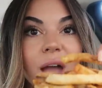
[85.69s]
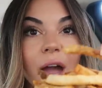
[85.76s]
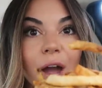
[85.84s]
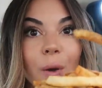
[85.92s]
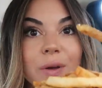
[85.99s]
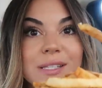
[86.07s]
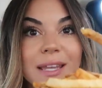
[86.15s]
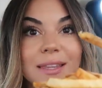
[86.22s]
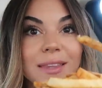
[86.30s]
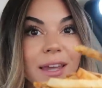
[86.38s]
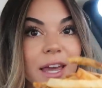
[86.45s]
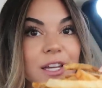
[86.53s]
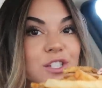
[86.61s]
I always
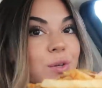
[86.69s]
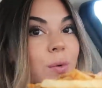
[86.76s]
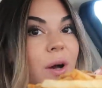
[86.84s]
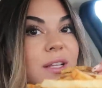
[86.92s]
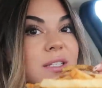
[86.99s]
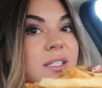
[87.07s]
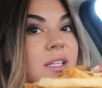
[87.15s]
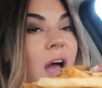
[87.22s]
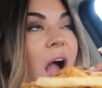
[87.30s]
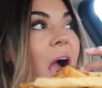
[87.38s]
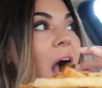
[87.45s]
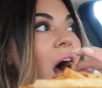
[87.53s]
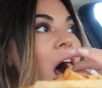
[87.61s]
get the Cajun ones.
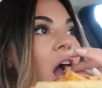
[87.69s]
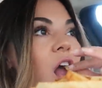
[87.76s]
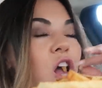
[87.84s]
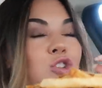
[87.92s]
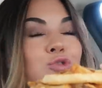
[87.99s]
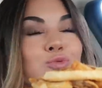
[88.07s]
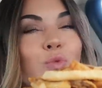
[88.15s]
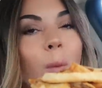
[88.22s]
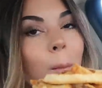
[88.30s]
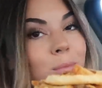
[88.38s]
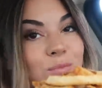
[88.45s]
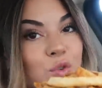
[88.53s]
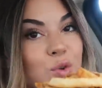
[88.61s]

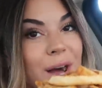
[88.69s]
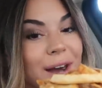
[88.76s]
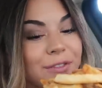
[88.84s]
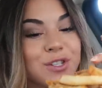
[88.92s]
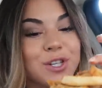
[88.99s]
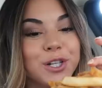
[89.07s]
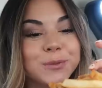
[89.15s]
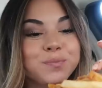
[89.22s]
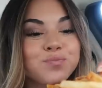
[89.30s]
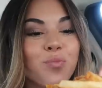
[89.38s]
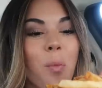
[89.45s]
You have to.